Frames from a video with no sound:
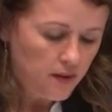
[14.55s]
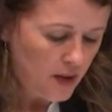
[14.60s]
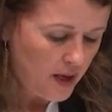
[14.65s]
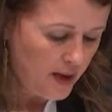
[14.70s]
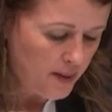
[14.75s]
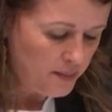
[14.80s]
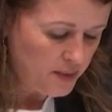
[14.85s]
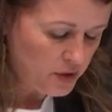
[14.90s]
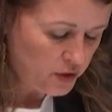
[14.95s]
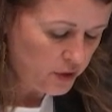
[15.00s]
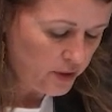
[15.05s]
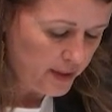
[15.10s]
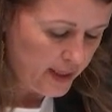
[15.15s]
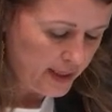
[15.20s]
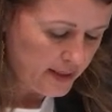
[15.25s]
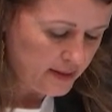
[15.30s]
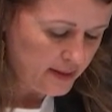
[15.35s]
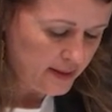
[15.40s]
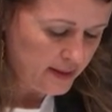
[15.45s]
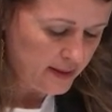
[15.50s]
Mr.
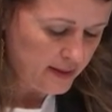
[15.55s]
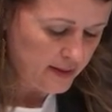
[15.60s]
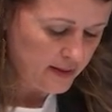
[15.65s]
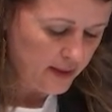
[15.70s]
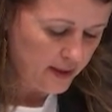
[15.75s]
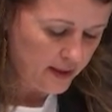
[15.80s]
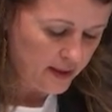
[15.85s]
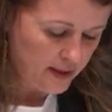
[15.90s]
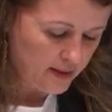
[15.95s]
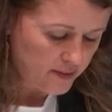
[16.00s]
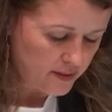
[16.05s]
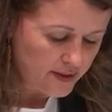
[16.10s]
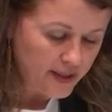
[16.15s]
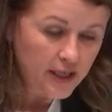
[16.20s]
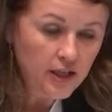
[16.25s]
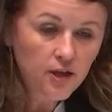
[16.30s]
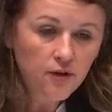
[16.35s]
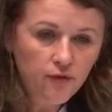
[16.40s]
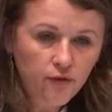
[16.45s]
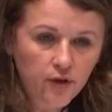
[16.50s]
Hinton,
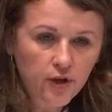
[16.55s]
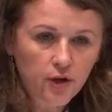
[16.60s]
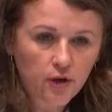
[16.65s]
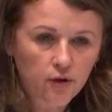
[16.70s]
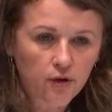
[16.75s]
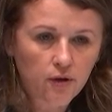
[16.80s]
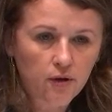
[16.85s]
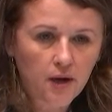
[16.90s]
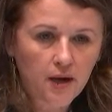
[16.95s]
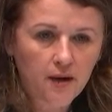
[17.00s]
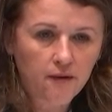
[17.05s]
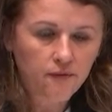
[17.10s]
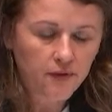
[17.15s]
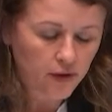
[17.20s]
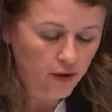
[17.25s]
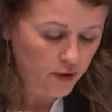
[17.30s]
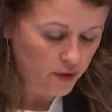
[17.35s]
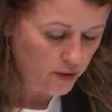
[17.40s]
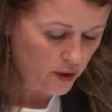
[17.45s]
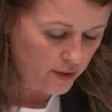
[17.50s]
thank you for your
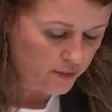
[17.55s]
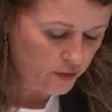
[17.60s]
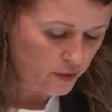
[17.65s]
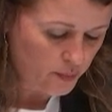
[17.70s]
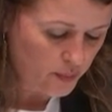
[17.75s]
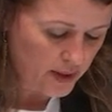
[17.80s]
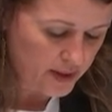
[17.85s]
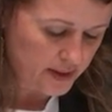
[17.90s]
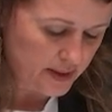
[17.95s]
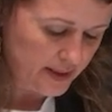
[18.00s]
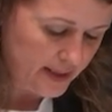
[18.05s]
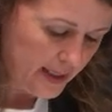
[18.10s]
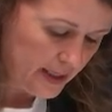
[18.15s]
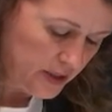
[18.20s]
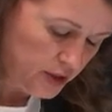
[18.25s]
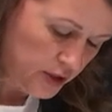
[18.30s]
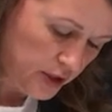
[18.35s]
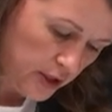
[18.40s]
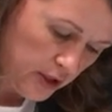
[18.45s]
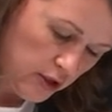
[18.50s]
very thoughtful
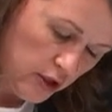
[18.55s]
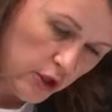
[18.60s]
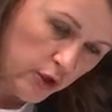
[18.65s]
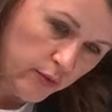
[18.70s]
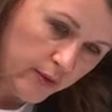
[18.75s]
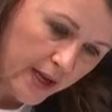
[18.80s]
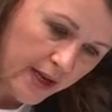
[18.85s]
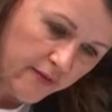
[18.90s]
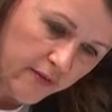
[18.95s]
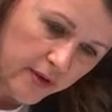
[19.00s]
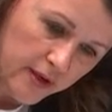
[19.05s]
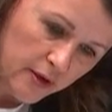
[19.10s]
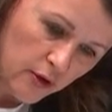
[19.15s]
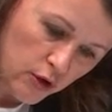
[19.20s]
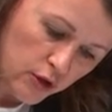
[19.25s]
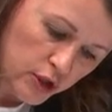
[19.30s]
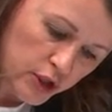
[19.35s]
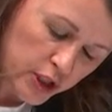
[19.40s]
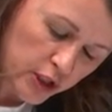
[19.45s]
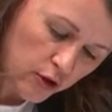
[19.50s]
presentation. You gave an
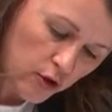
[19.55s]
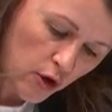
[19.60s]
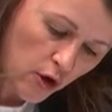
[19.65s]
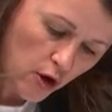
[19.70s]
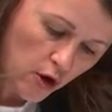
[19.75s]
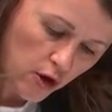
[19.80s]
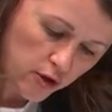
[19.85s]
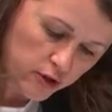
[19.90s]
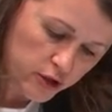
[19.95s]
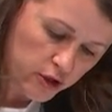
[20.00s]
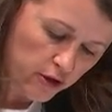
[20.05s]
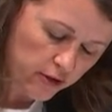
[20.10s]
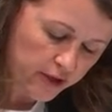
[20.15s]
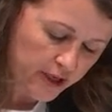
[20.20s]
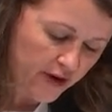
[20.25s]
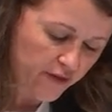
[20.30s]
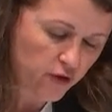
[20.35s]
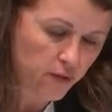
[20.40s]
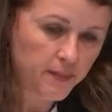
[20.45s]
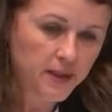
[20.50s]
urgent call to our
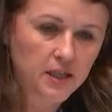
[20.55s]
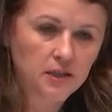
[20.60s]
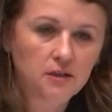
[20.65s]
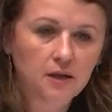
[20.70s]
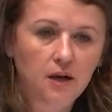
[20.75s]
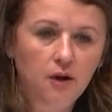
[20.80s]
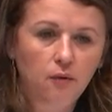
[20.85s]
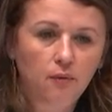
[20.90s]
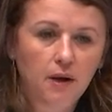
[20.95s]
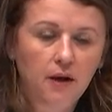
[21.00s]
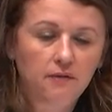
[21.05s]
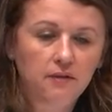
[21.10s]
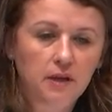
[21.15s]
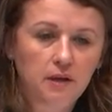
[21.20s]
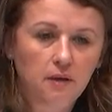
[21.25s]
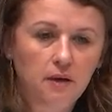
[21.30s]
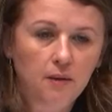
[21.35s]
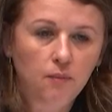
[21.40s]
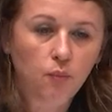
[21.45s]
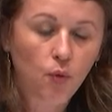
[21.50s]
government around
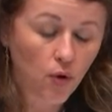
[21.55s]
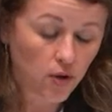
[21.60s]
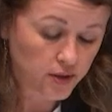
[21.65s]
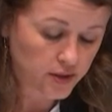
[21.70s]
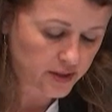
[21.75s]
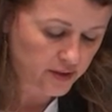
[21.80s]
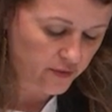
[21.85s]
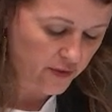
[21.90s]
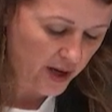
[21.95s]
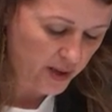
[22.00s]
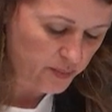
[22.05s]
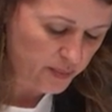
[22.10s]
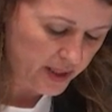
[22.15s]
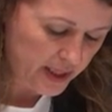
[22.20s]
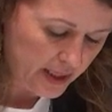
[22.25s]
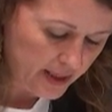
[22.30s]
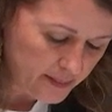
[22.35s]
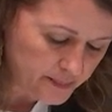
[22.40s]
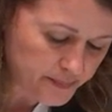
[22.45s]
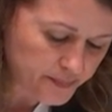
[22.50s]
the importance of
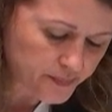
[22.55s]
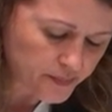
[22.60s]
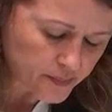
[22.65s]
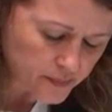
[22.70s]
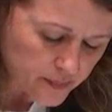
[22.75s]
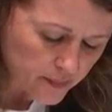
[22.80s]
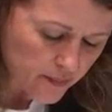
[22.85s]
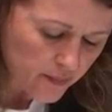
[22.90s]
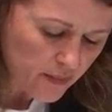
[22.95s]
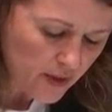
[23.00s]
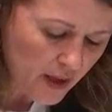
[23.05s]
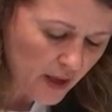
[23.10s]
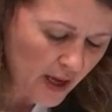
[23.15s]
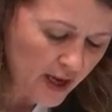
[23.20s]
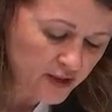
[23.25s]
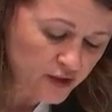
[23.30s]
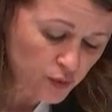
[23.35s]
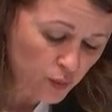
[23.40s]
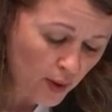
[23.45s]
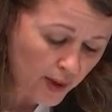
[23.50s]
IP,
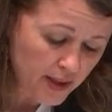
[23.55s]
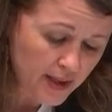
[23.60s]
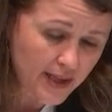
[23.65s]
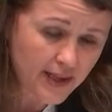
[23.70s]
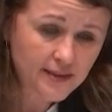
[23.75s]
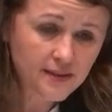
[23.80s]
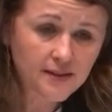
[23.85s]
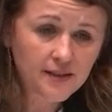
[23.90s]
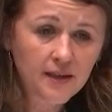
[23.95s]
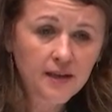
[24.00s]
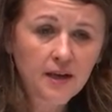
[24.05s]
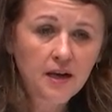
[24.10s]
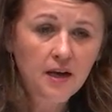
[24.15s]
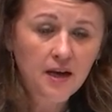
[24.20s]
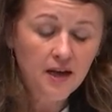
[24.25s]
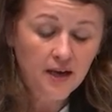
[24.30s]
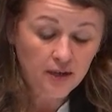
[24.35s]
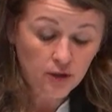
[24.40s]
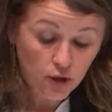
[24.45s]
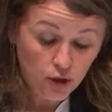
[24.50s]
as well as
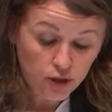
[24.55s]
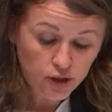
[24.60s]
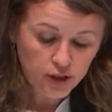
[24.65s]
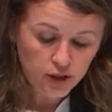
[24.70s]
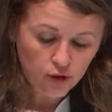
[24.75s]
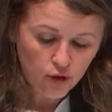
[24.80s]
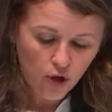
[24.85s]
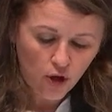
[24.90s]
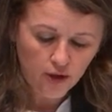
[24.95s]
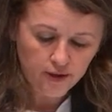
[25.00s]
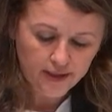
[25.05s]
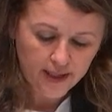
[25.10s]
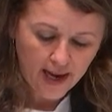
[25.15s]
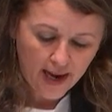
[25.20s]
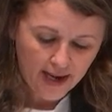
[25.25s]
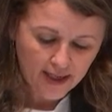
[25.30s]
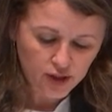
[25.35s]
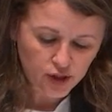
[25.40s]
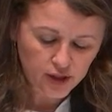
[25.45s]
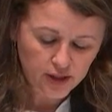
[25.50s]
an urgent call to
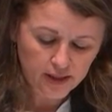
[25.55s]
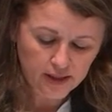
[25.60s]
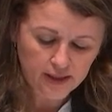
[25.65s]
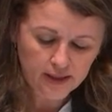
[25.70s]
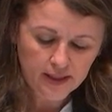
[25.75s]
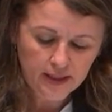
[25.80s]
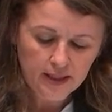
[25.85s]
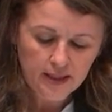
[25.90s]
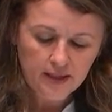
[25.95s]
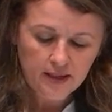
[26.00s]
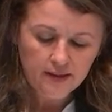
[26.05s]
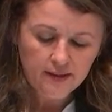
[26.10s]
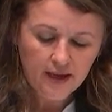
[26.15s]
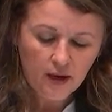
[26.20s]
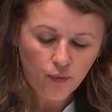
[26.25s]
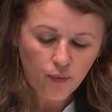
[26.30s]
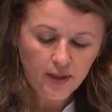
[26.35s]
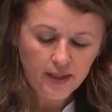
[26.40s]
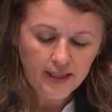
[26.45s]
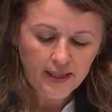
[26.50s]
action
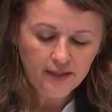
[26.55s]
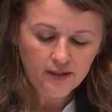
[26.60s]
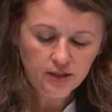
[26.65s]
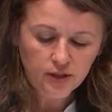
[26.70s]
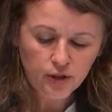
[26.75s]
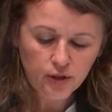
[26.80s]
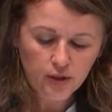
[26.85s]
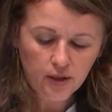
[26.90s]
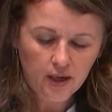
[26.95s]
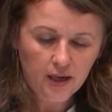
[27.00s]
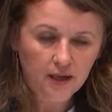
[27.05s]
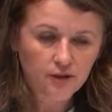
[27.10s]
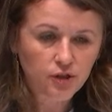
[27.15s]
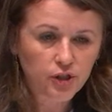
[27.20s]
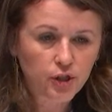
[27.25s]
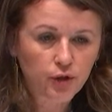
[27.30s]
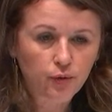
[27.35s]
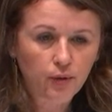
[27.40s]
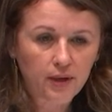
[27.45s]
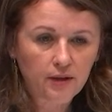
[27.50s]
that we need
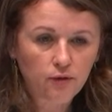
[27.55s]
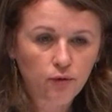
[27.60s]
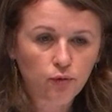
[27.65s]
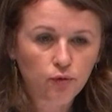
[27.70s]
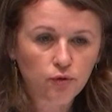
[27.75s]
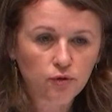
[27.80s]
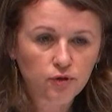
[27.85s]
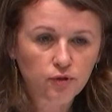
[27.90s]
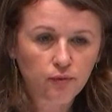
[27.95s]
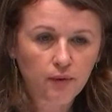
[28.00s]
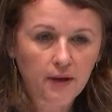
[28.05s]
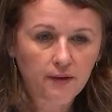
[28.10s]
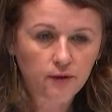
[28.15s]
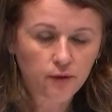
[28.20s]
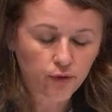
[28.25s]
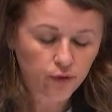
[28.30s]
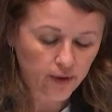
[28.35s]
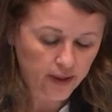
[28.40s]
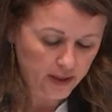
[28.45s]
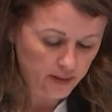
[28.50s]
to create the rules around the
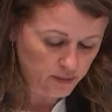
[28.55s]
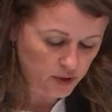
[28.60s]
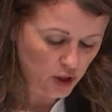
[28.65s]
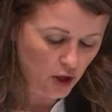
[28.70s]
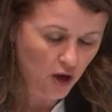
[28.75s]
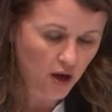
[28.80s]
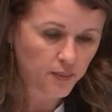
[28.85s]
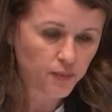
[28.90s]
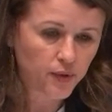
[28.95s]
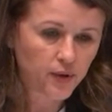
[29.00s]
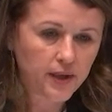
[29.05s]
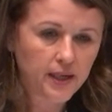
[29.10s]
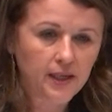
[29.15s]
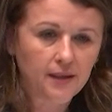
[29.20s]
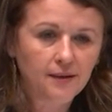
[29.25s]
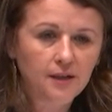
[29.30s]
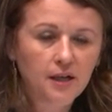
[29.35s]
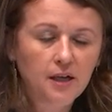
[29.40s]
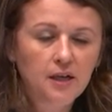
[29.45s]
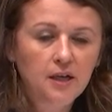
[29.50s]
freedom to
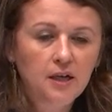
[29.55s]
operate.